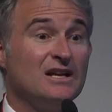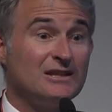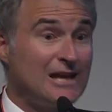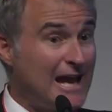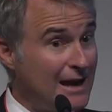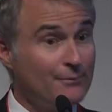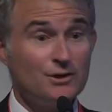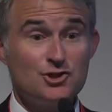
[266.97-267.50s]
the
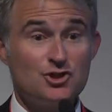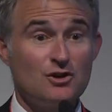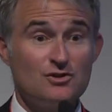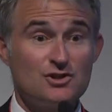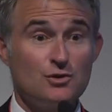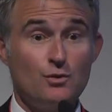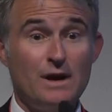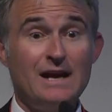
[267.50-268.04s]
hemorrhage
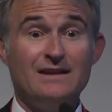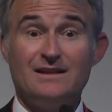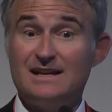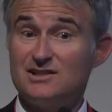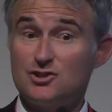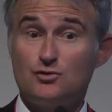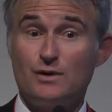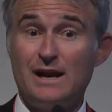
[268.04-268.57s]
goes away.
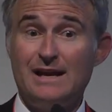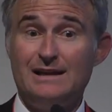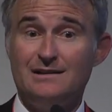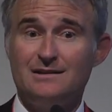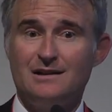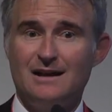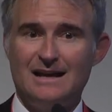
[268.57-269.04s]
That's great.